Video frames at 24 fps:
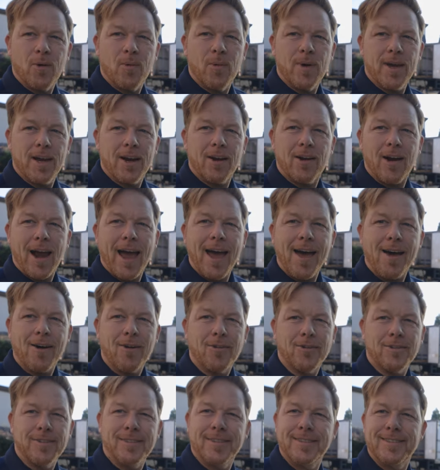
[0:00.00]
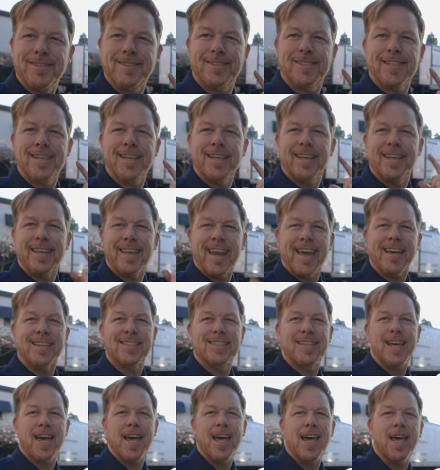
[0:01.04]
we are out. See you
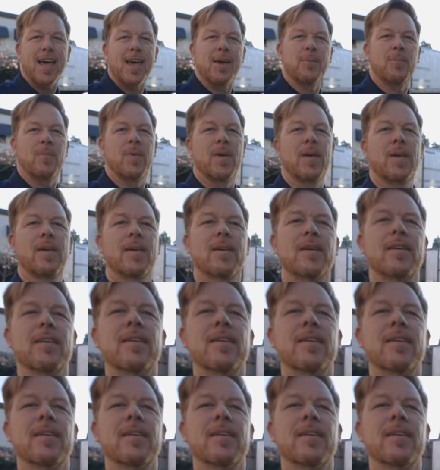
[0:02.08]
next time.